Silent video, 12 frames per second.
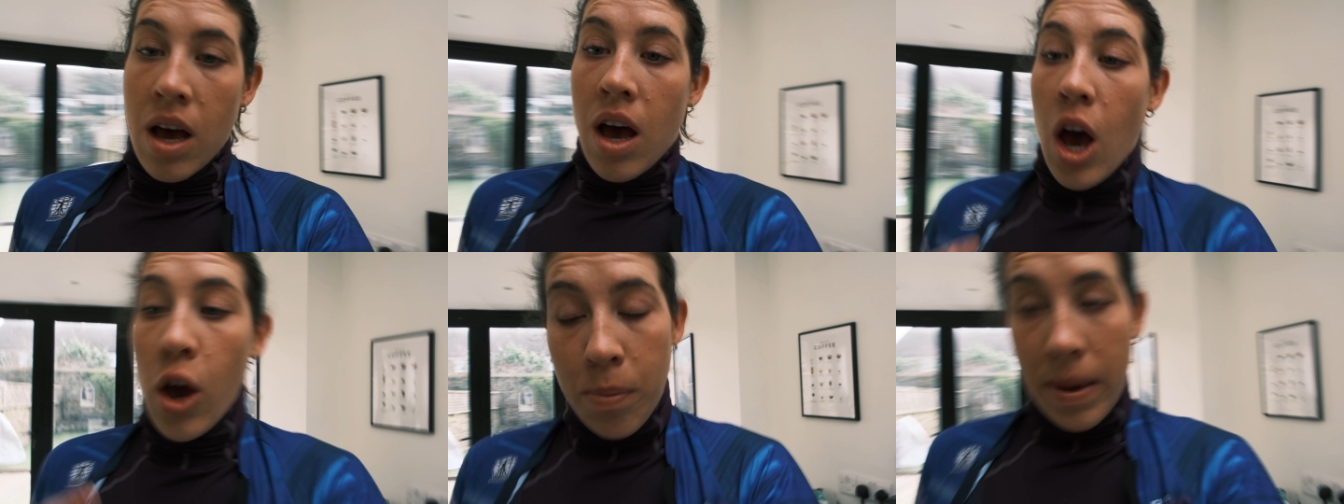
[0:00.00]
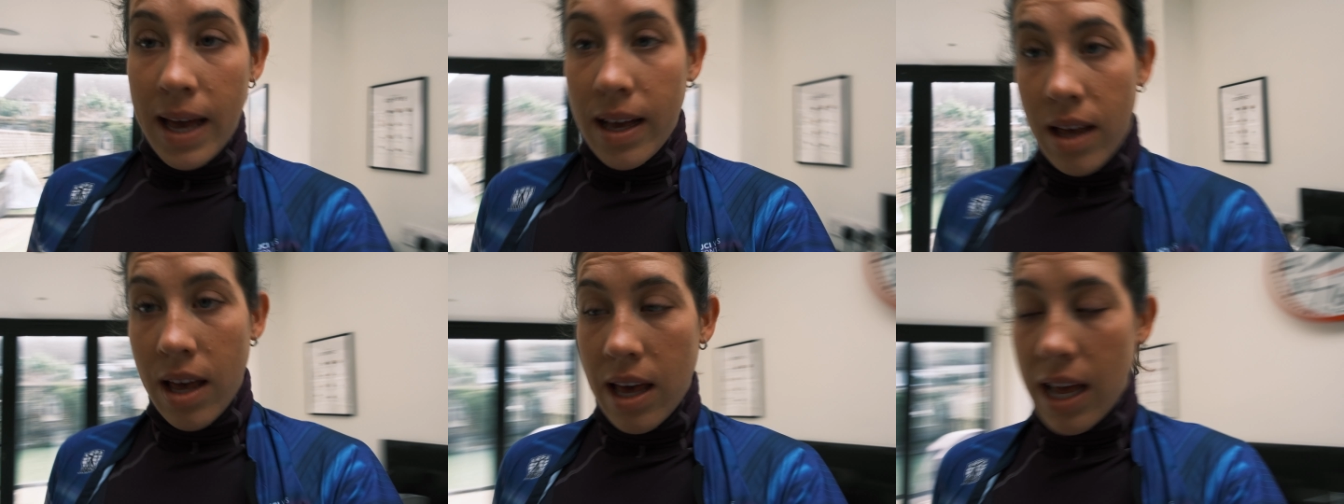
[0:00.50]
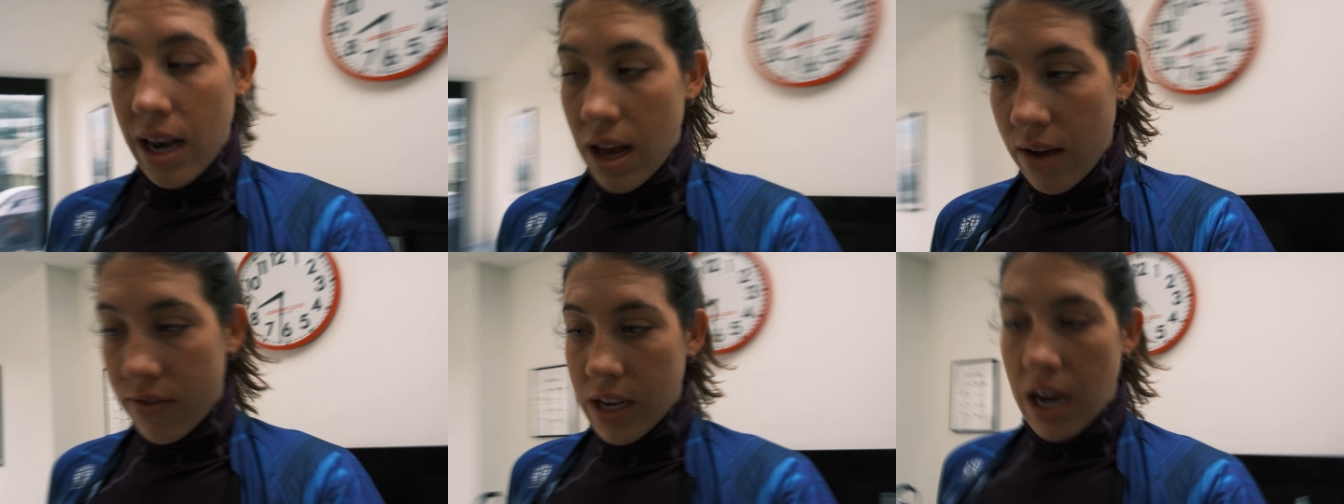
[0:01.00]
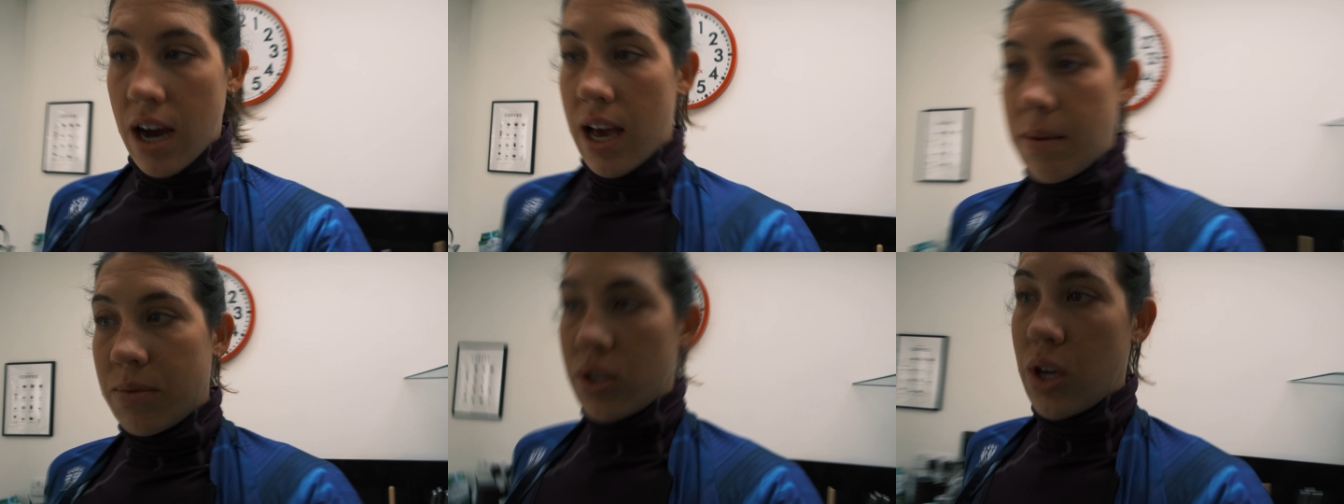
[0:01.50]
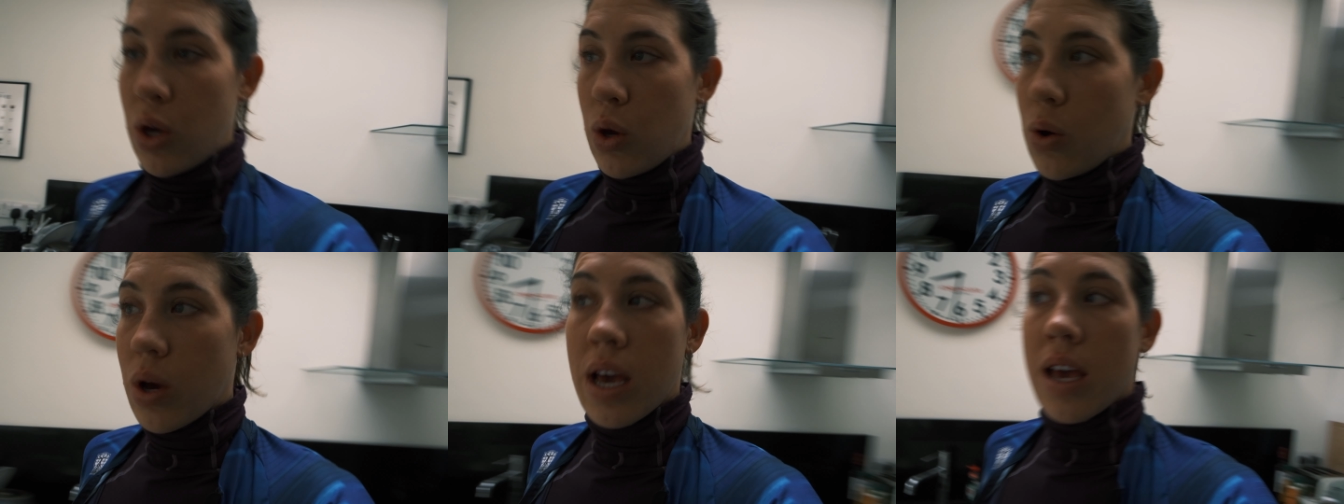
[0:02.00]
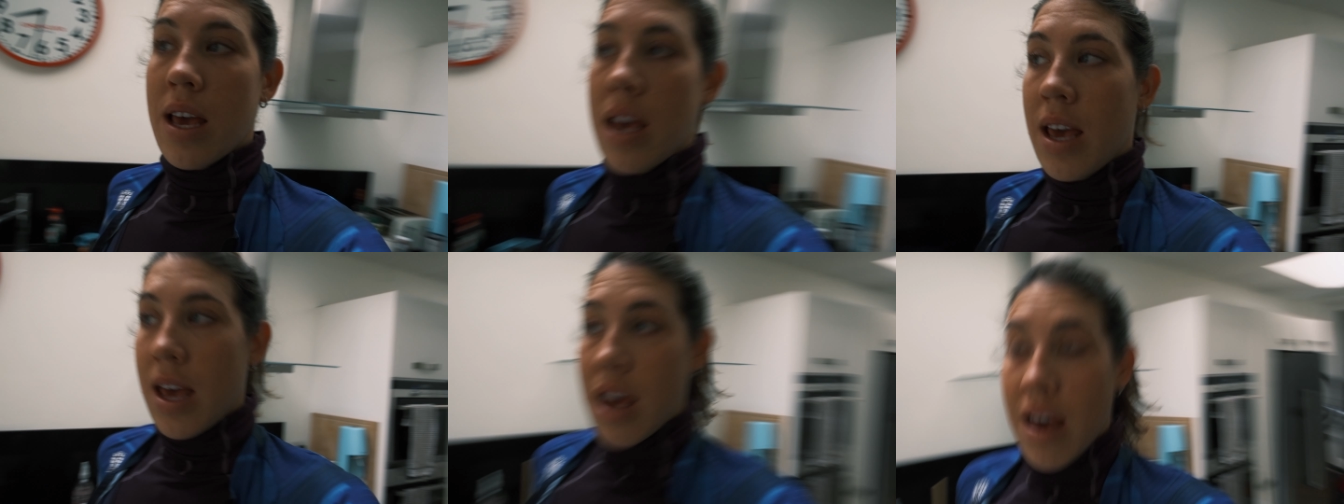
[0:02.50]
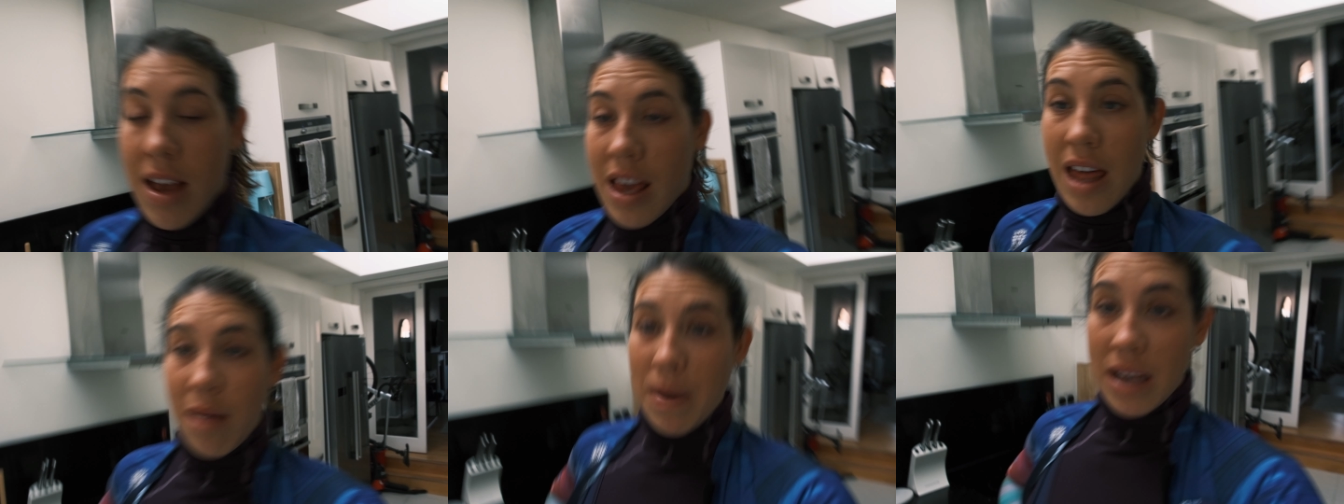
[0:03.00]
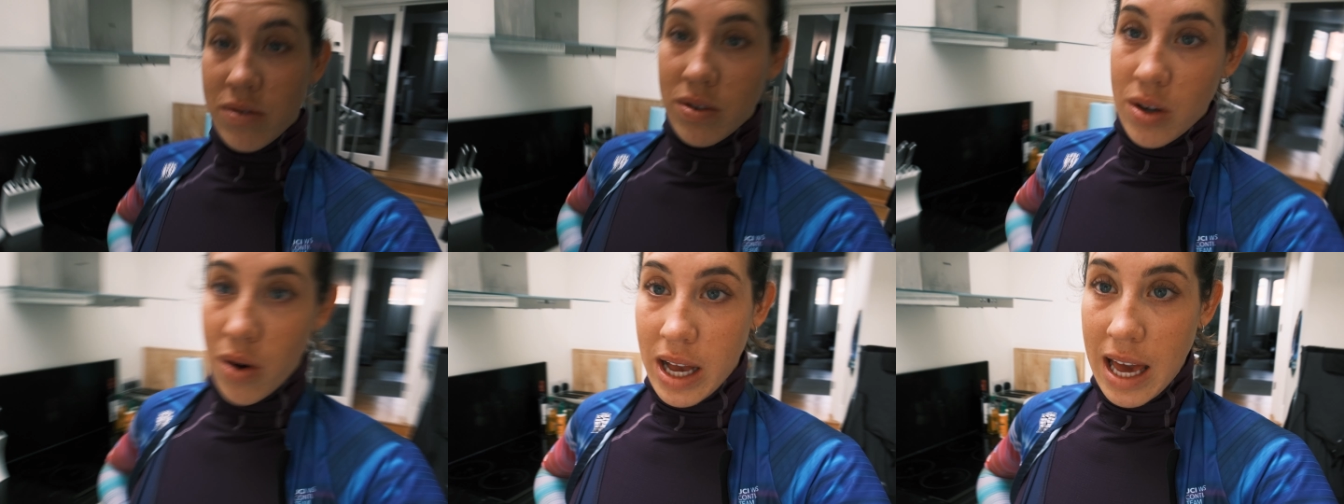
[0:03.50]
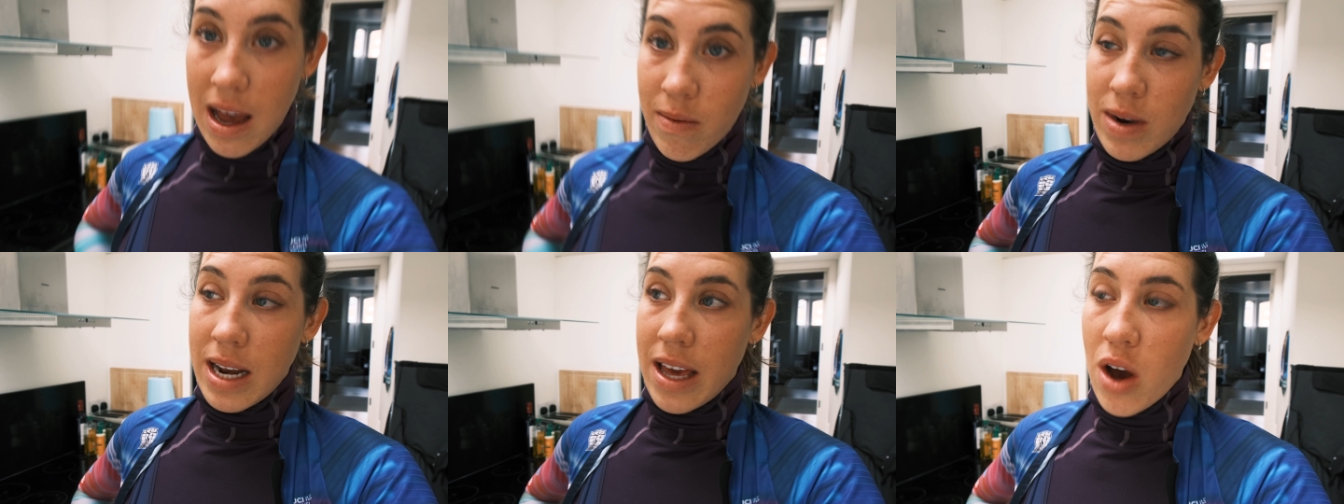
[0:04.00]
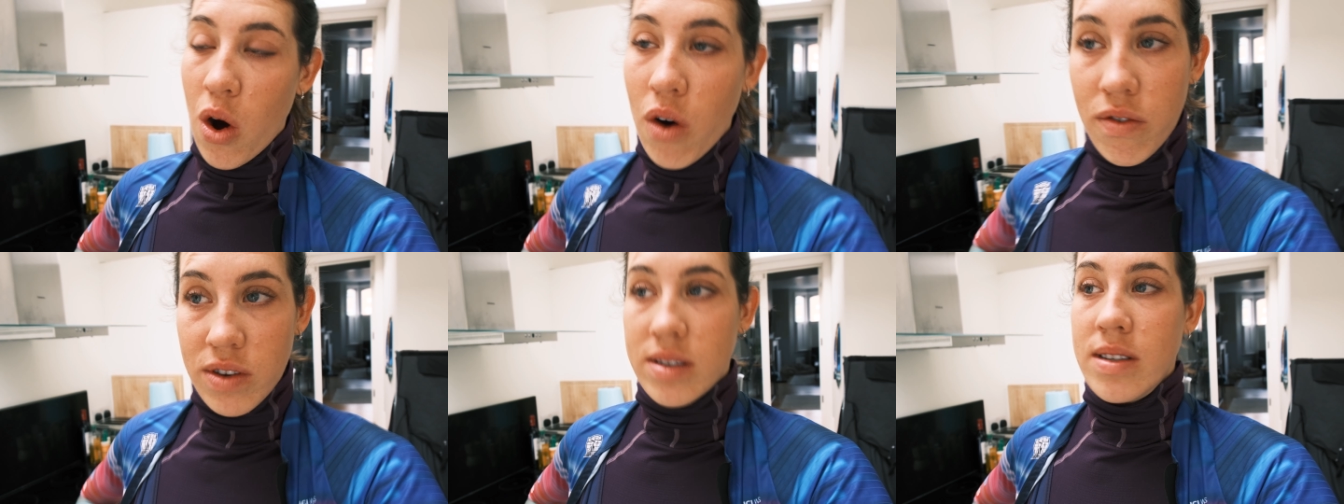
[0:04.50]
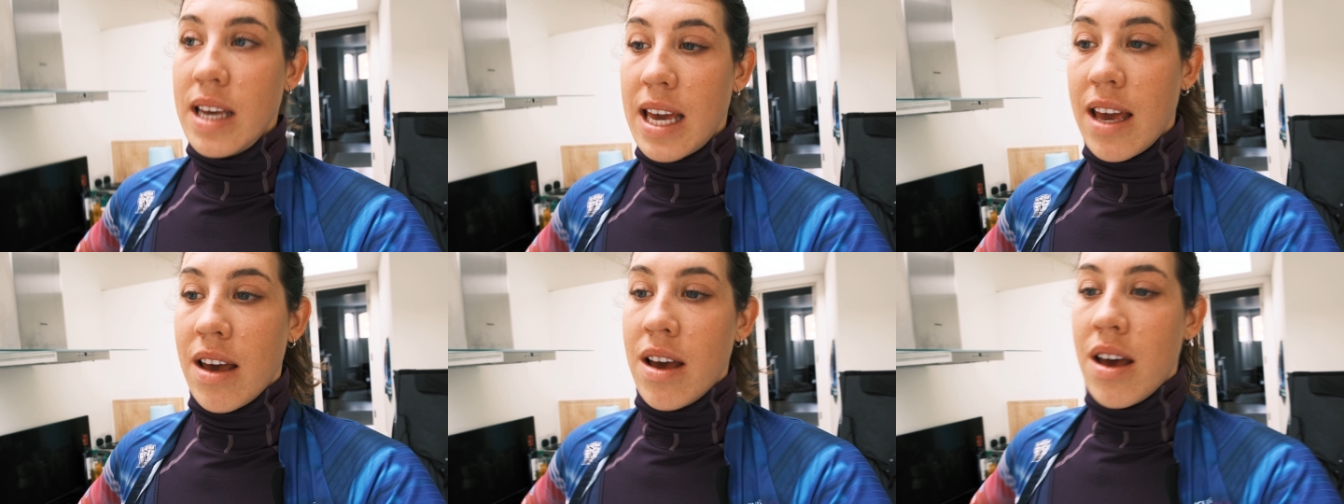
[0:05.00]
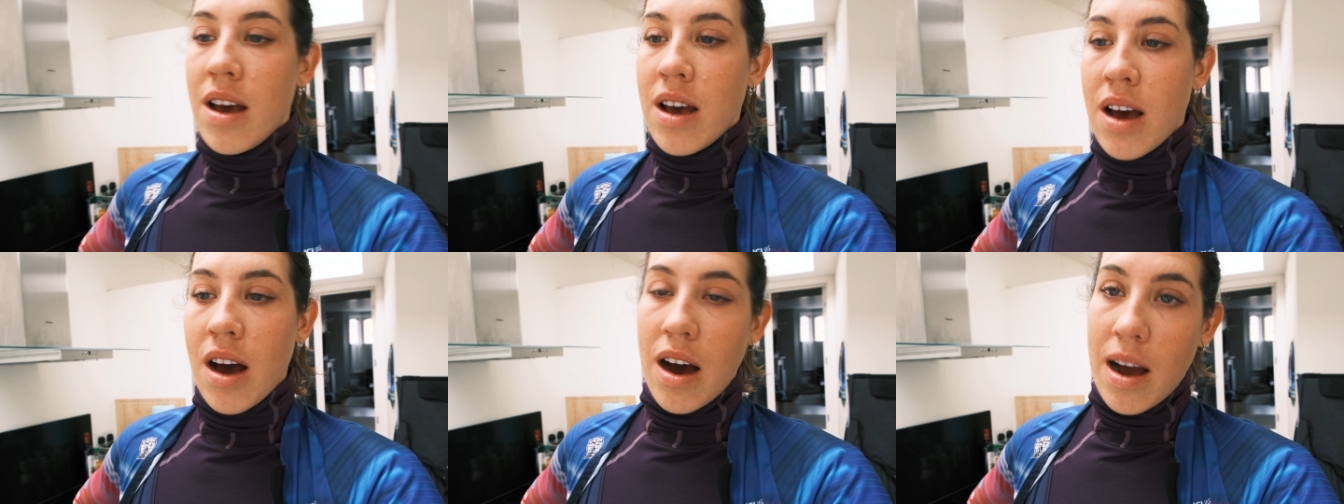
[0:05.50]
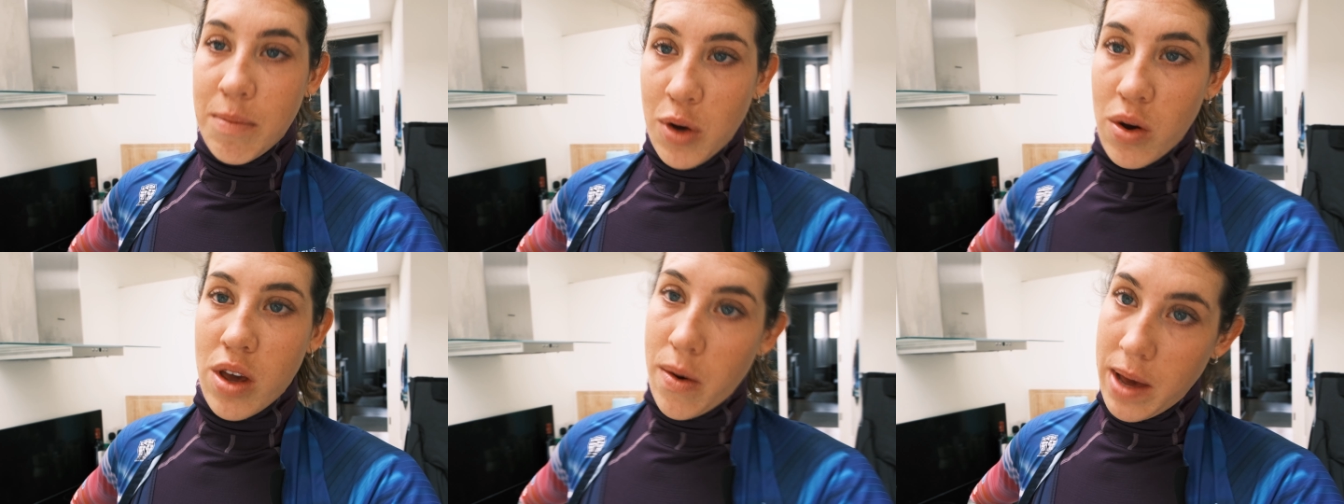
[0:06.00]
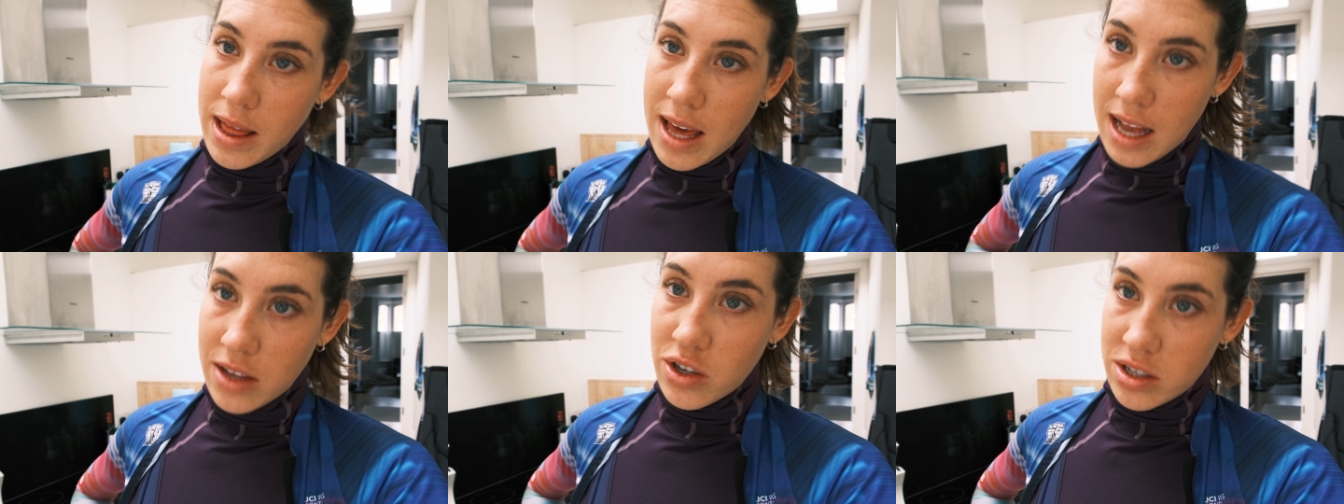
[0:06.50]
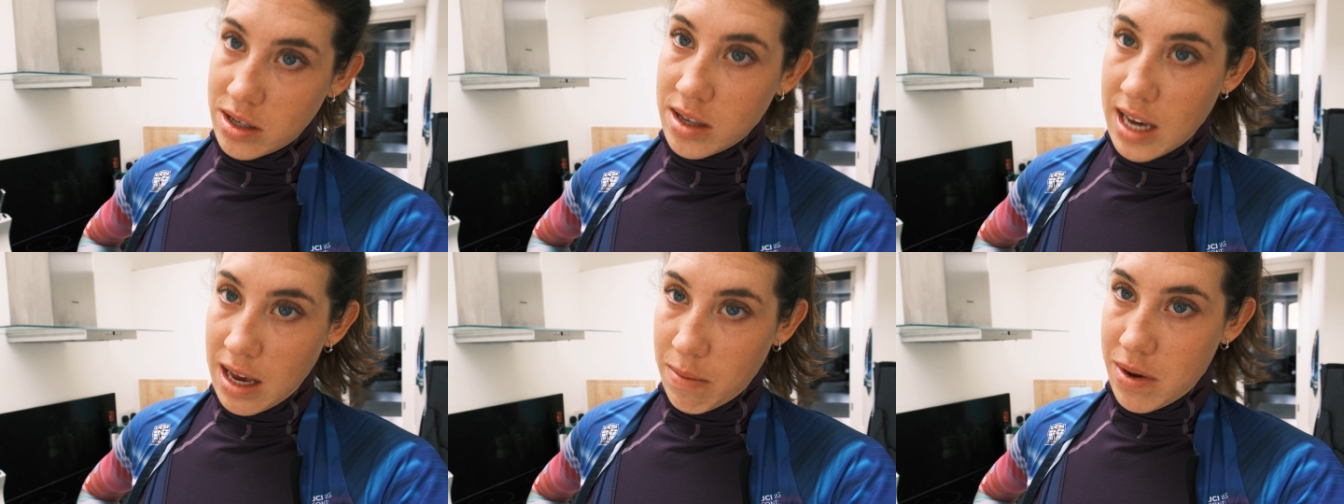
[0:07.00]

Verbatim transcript: Hoping in Lifetime to get the best result I can, really. Obviously, I'm not going there just to take